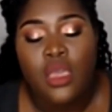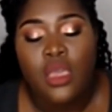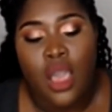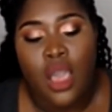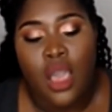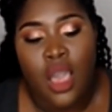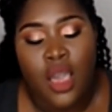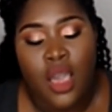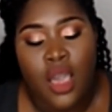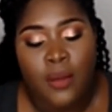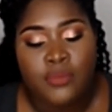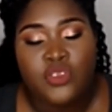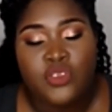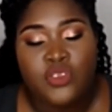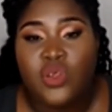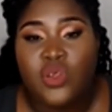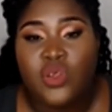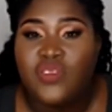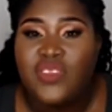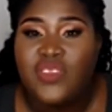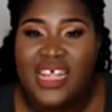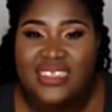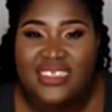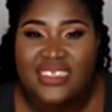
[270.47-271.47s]
Um,
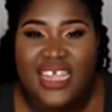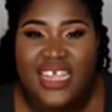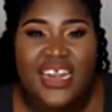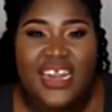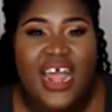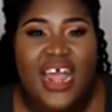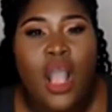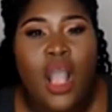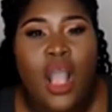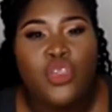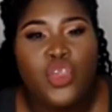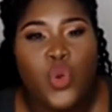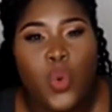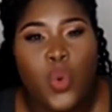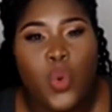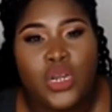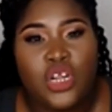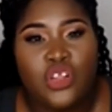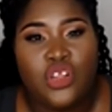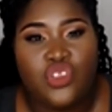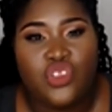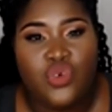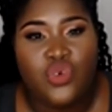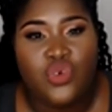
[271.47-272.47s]
so that's kind of how you
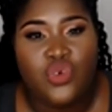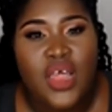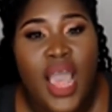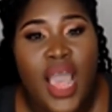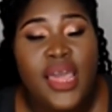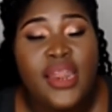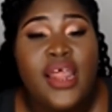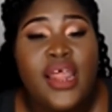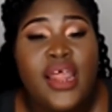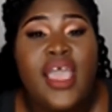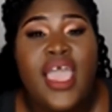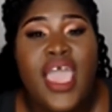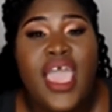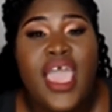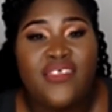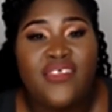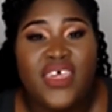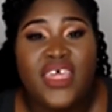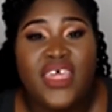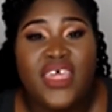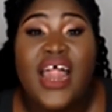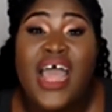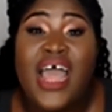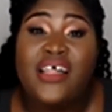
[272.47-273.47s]
want to do that. And
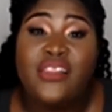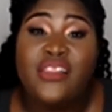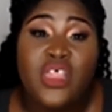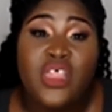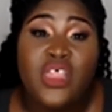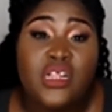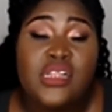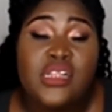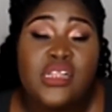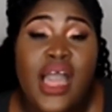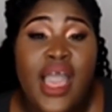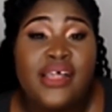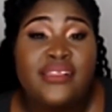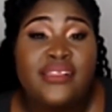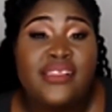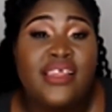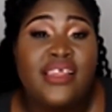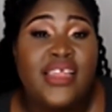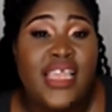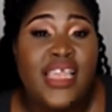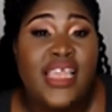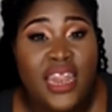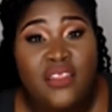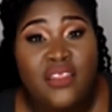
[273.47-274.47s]
then at the class,
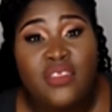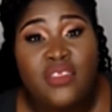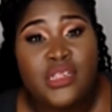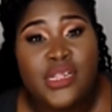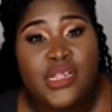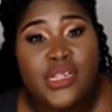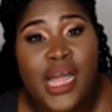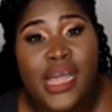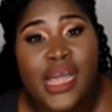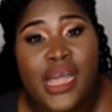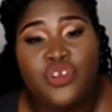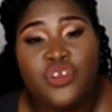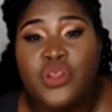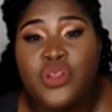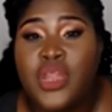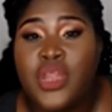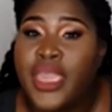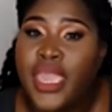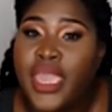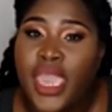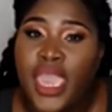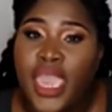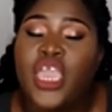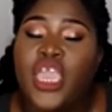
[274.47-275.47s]
at the end of the class, you're
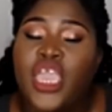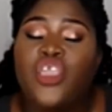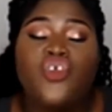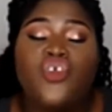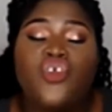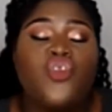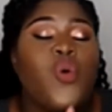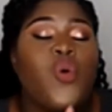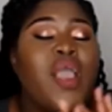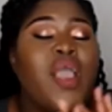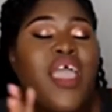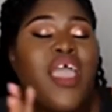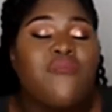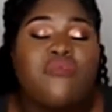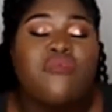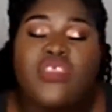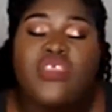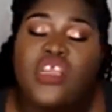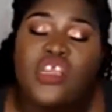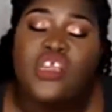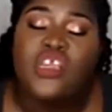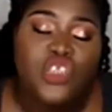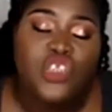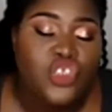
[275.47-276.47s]
like, hey, you know
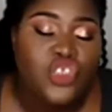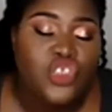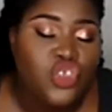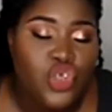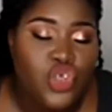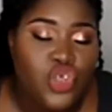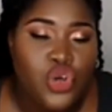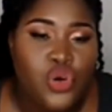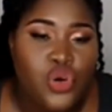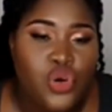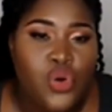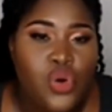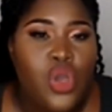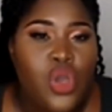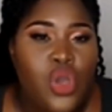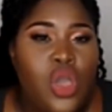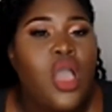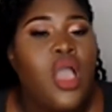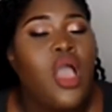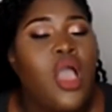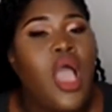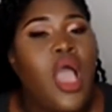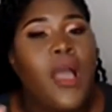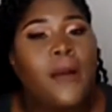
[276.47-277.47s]
everything you need to know
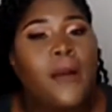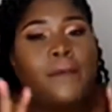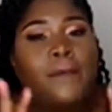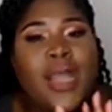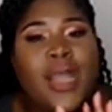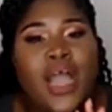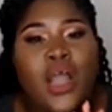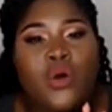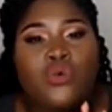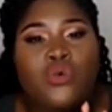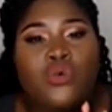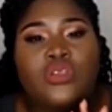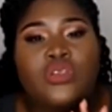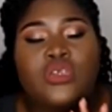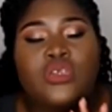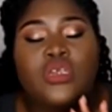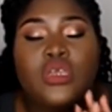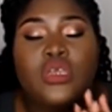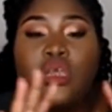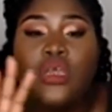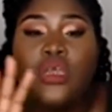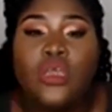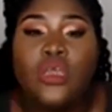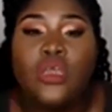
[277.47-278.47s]
about
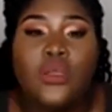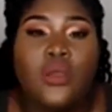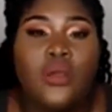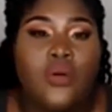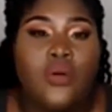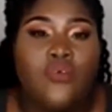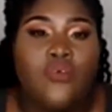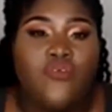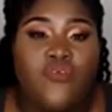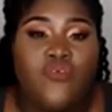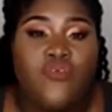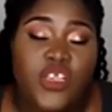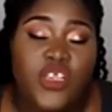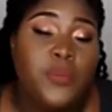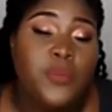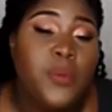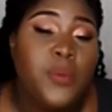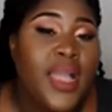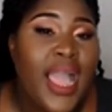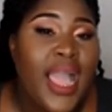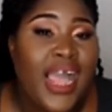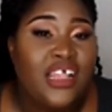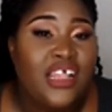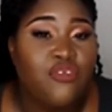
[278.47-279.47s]

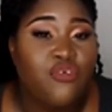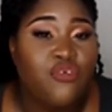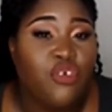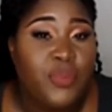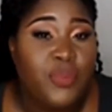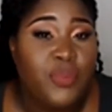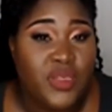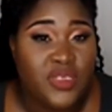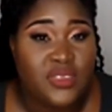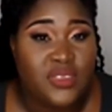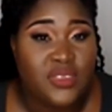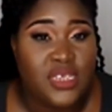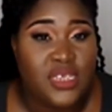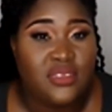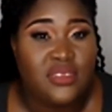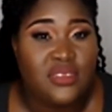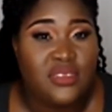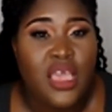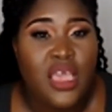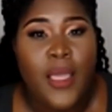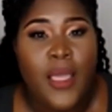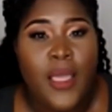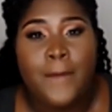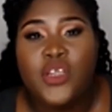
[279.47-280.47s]
Facebook ads for business,
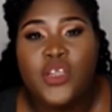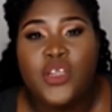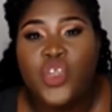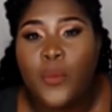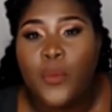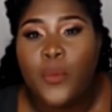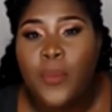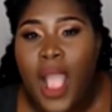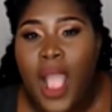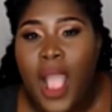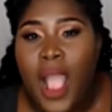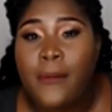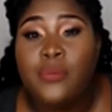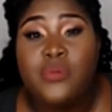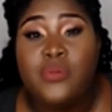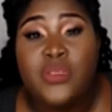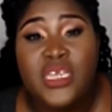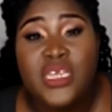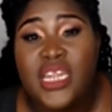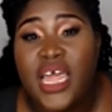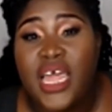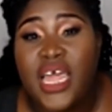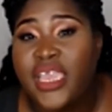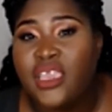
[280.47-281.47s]
but you're
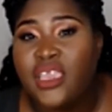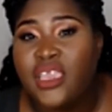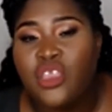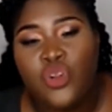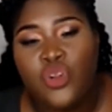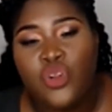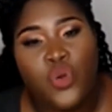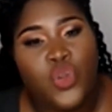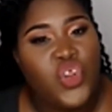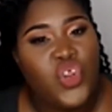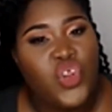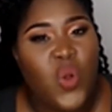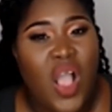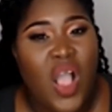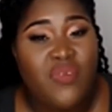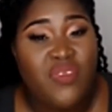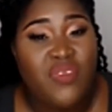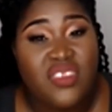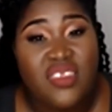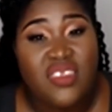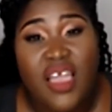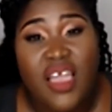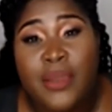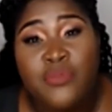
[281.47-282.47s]
probably like, you know, you don't have
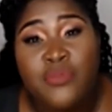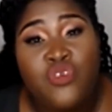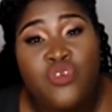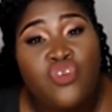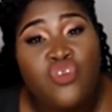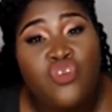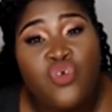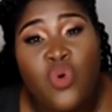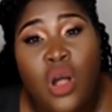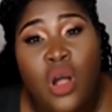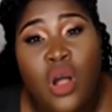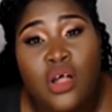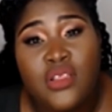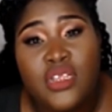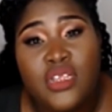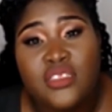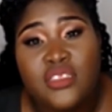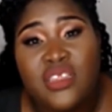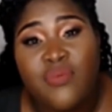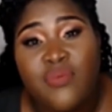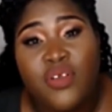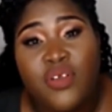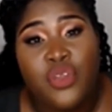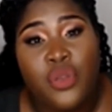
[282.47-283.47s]
the time to do all this
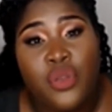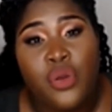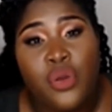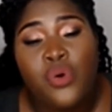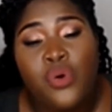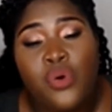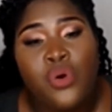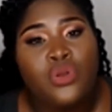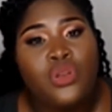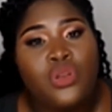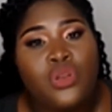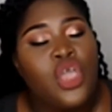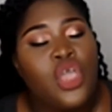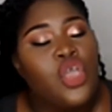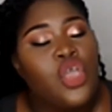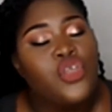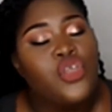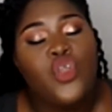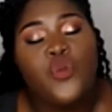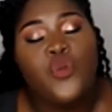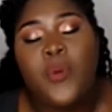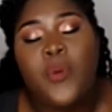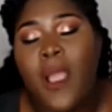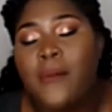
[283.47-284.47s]
stuff on your own.
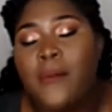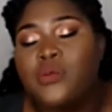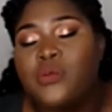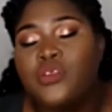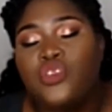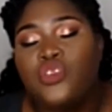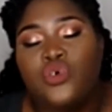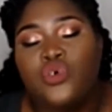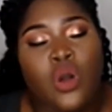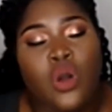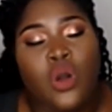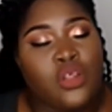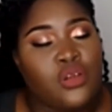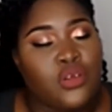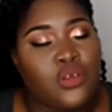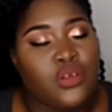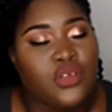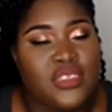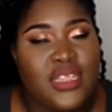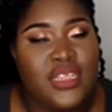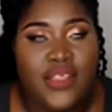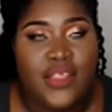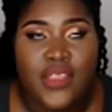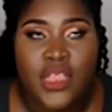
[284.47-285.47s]
You probably don't
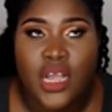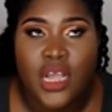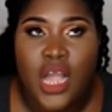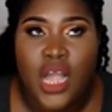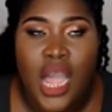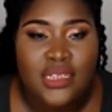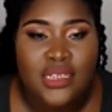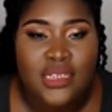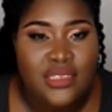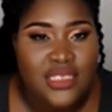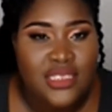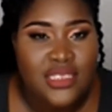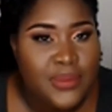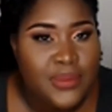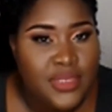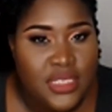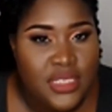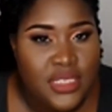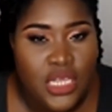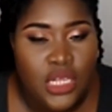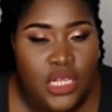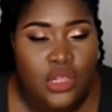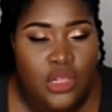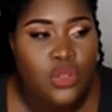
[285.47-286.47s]
understand the concept
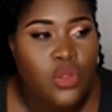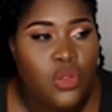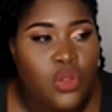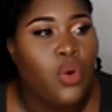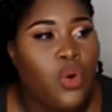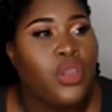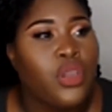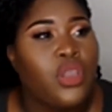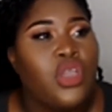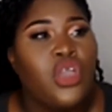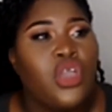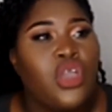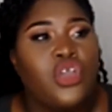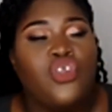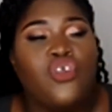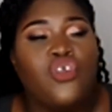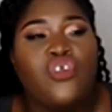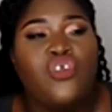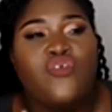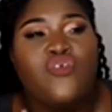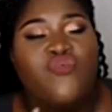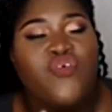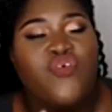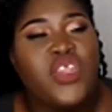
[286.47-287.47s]
still, or
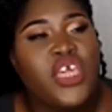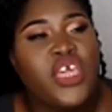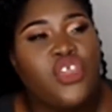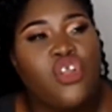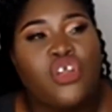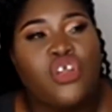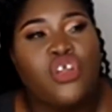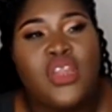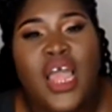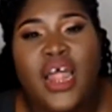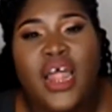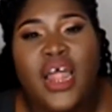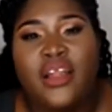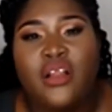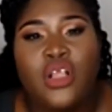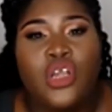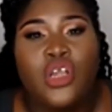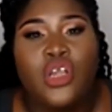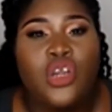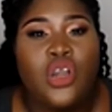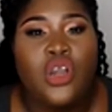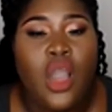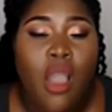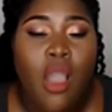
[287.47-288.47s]
you feel like you're not
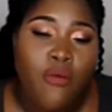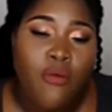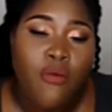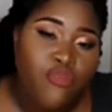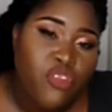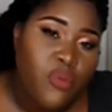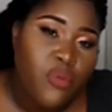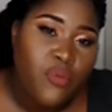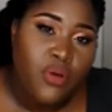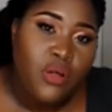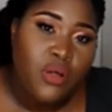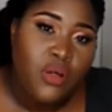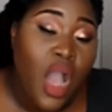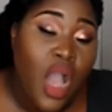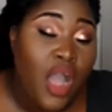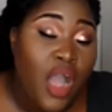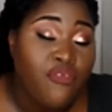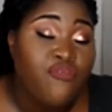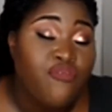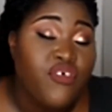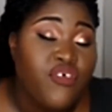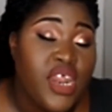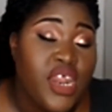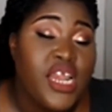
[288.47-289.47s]
comfortable
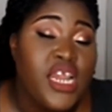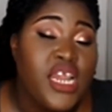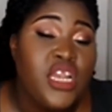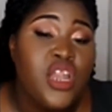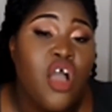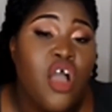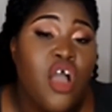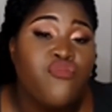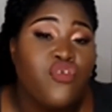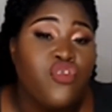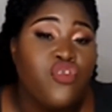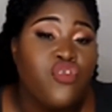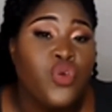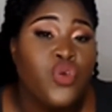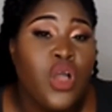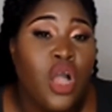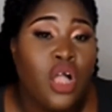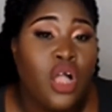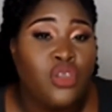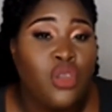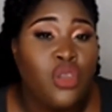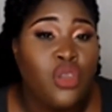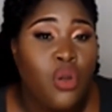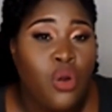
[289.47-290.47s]
confident enough to do it
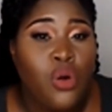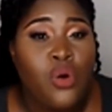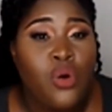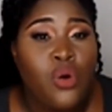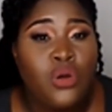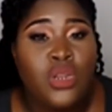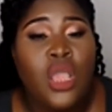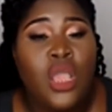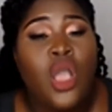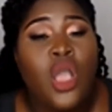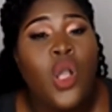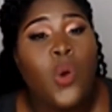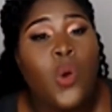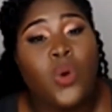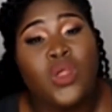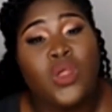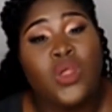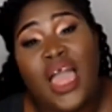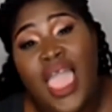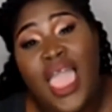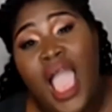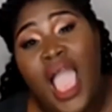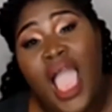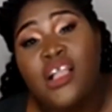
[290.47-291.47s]
on your own
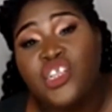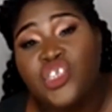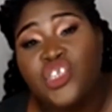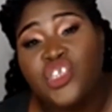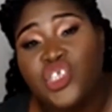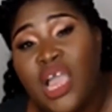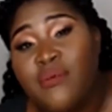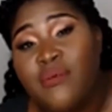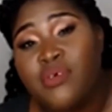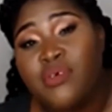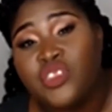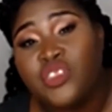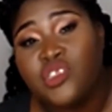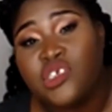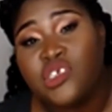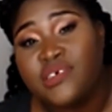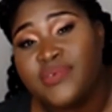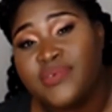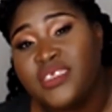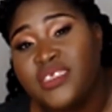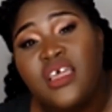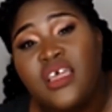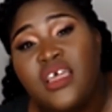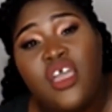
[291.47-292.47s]
well i actually have a
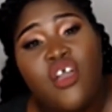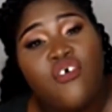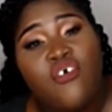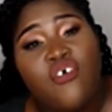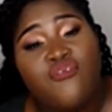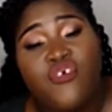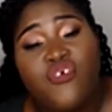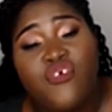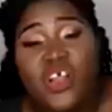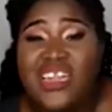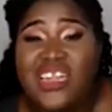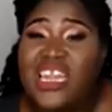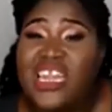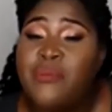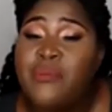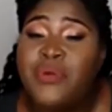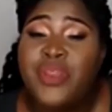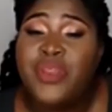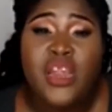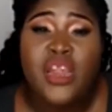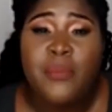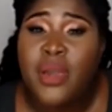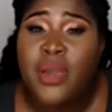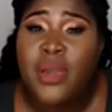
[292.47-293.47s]
service for a
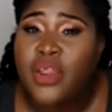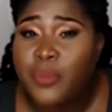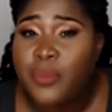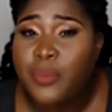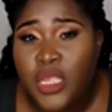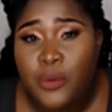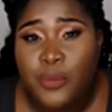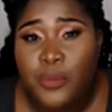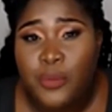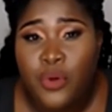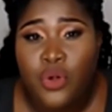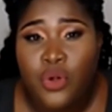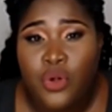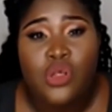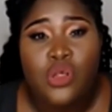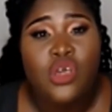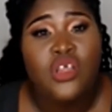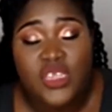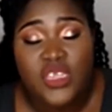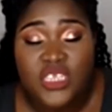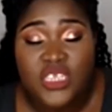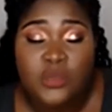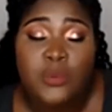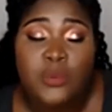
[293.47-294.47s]
limited amount of people
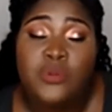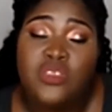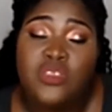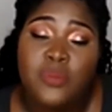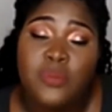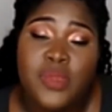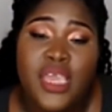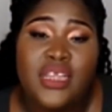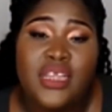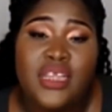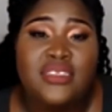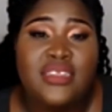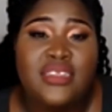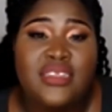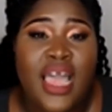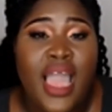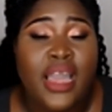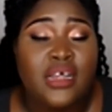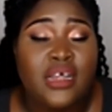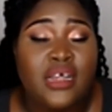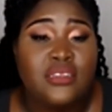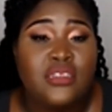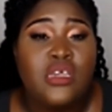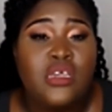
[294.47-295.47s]
six people to be
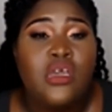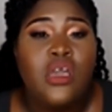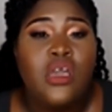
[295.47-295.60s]
exact